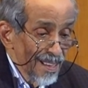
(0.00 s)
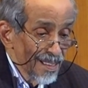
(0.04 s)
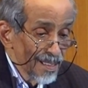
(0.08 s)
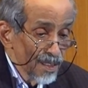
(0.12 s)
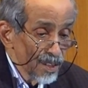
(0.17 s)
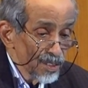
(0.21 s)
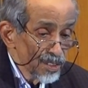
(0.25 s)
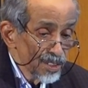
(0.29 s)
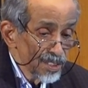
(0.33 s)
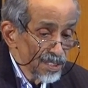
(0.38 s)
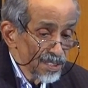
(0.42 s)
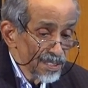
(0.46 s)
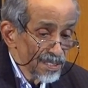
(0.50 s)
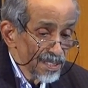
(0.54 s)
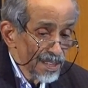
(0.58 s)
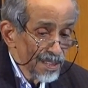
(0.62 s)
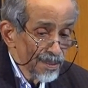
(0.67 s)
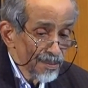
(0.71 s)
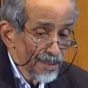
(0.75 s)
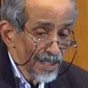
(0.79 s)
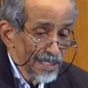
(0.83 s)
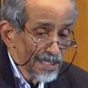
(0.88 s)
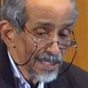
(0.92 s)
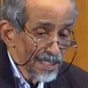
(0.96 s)
So, this is a
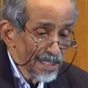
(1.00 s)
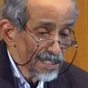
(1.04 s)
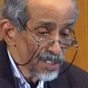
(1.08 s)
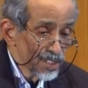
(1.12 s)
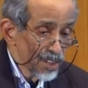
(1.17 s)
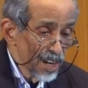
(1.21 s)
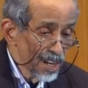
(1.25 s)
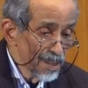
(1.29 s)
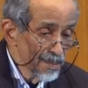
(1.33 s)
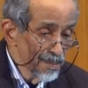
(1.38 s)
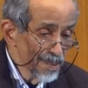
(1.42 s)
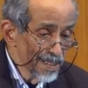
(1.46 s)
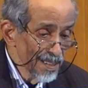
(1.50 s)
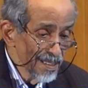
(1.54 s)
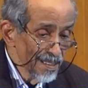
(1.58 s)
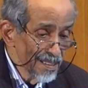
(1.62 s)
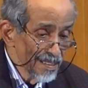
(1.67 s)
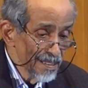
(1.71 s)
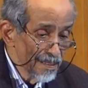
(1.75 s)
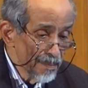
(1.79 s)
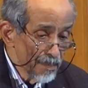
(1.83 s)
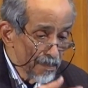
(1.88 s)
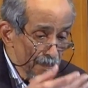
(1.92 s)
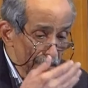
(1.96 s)
sequence in astronomy,
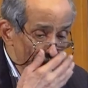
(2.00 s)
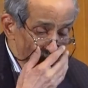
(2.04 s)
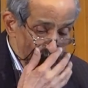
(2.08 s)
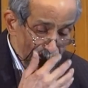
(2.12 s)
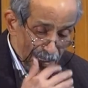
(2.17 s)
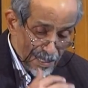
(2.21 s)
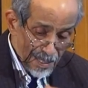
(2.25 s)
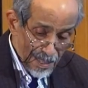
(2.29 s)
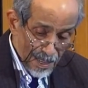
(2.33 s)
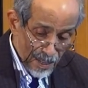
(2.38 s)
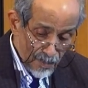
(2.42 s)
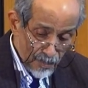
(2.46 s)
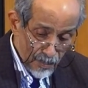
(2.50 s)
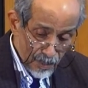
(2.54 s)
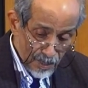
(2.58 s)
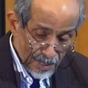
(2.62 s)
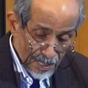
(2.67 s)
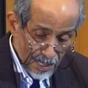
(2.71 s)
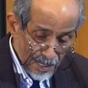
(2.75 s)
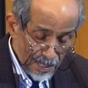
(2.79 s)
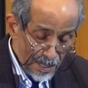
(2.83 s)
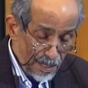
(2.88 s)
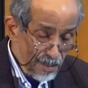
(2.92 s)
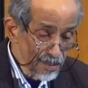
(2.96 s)
basically, I put
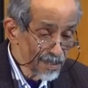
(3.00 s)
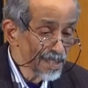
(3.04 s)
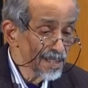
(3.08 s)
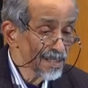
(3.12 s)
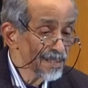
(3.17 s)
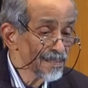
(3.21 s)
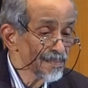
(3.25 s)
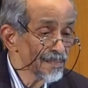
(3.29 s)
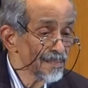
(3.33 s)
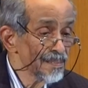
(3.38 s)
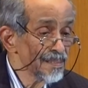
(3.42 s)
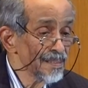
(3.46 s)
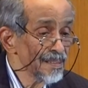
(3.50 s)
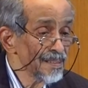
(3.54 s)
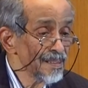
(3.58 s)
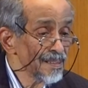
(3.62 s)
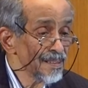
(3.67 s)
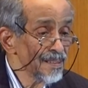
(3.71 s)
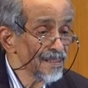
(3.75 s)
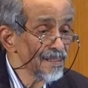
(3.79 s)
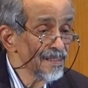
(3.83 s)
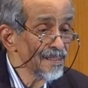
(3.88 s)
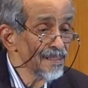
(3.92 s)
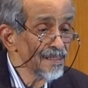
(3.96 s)
that down
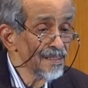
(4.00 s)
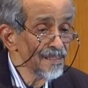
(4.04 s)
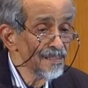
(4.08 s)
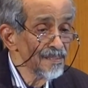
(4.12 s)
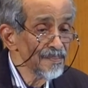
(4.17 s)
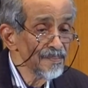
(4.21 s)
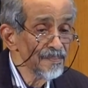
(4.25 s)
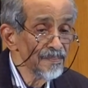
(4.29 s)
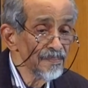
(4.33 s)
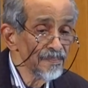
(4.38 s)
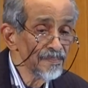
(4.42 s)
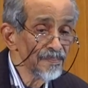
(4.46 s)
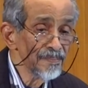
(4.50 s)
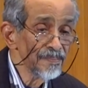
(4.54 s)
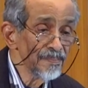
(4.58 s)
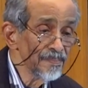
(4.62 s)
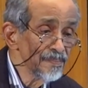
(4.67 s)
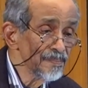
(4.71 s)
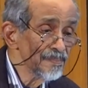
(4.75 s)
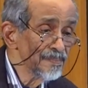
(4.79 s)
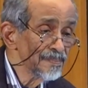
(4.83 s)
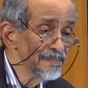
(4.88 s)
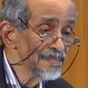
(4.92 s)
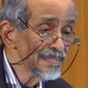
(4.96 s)
there.
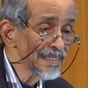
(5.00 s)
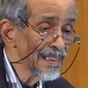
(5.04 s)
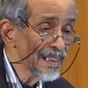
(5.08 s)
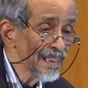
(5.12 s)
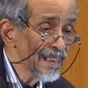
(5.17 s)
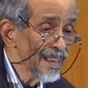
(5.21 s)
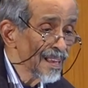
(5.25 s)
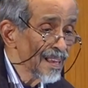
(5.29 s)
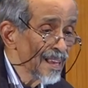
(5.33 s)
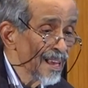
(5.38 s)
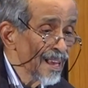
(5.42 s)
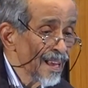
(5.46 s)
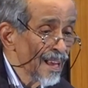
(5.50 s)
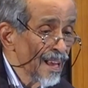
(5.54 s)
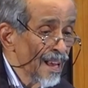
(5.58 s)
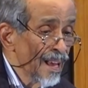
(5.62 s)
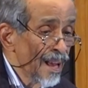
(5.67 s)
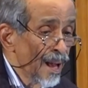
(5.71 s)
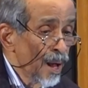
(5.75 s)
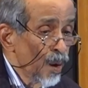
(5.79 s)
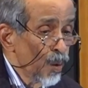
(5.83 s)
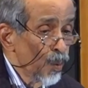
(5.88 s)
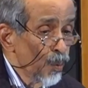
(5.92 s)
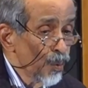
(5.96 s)

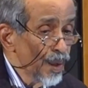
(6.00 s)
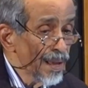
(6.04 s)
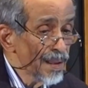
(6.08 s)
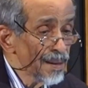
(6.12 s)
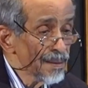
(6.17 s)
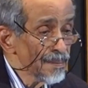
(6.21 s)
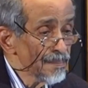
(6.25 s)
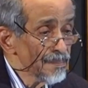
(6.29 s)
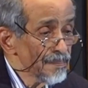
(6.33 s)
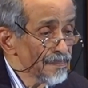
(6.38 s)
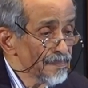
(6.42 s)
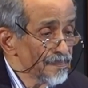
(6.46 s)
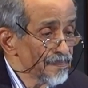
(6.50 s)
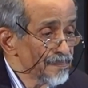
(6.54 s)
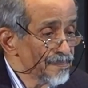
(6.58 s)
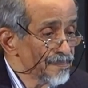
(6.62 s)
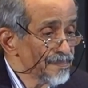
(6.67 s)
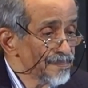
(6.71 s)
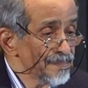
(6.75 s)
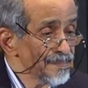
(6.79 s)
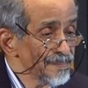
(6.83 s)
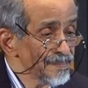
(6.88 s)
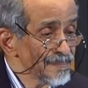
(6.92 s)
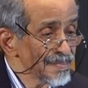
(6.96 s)
Well,
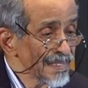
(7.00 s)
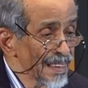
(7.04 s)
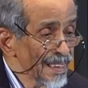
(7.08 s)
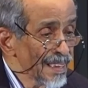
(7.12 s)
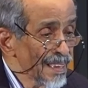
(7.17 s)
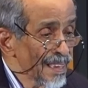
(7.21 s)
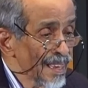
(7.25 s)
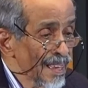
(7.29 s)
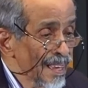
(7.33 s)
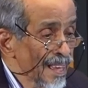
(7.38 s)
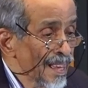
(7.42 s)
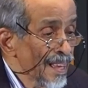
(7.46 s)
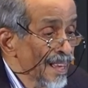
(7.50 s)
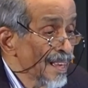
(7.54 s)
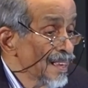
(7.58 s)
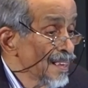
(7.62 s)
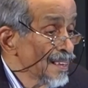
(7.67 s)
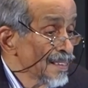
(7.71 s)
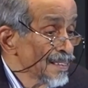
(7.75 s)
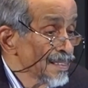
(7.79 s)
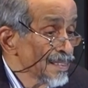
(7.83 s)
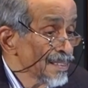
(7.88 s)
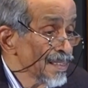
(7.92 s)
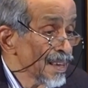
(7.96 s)

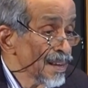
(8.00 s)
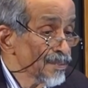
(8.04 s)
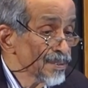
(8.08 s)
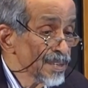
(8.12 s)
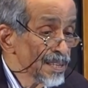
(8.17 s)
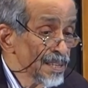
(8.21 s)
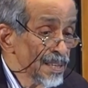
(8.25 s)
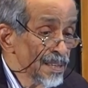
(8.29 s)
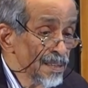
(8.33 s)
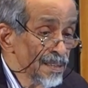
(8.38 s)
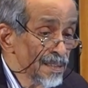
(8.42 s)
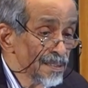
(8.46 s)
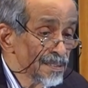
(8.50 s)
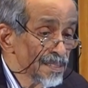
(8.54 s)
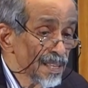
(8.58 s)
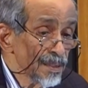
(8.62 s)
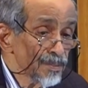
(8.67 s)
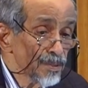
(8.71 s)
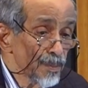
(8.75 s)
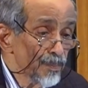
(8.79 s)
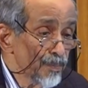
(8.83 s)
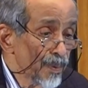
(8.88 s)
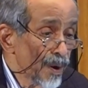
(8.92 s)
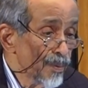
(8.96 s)
they have
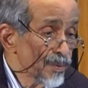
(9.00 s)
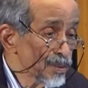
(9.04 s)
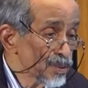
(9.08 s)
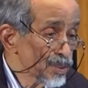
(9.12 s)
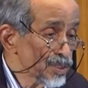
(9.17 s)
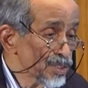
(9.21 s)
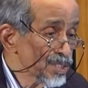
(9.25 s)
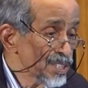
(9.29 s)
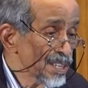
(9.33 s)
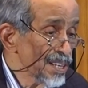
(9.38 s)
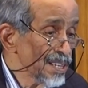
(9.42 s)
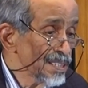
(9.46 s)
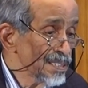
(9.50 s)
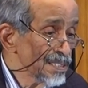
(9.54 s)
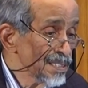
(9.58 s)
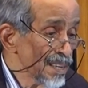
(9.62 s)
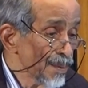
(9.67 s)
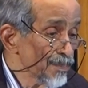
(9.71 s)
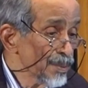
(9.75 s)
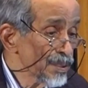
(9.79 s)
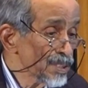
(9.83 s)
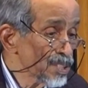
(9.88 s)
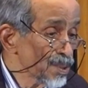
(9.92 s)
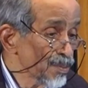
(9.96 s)
the power to change
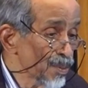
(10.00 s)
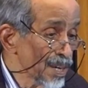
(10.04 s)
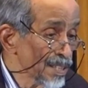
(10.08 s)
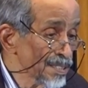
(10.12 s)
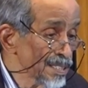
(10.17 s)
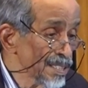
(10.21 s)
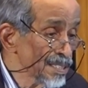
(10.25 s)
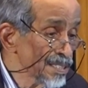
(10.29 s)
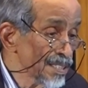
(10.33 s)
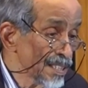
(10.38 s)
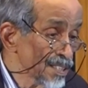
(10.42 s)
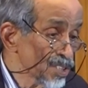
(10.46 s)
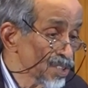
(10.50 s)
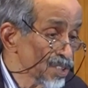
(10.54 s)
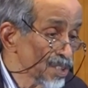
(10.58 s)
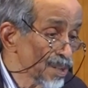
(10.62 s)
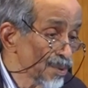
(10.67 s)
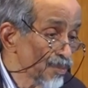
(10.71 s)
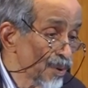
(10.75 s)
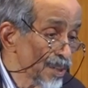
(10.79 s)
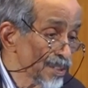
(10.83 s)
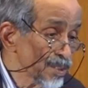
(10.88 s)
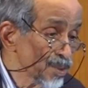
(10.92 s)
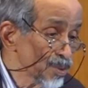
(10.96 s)
epistemologies, that is to say,
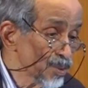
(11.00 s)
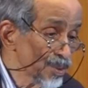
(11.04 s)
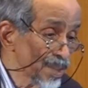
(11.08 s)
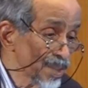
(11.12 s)
what you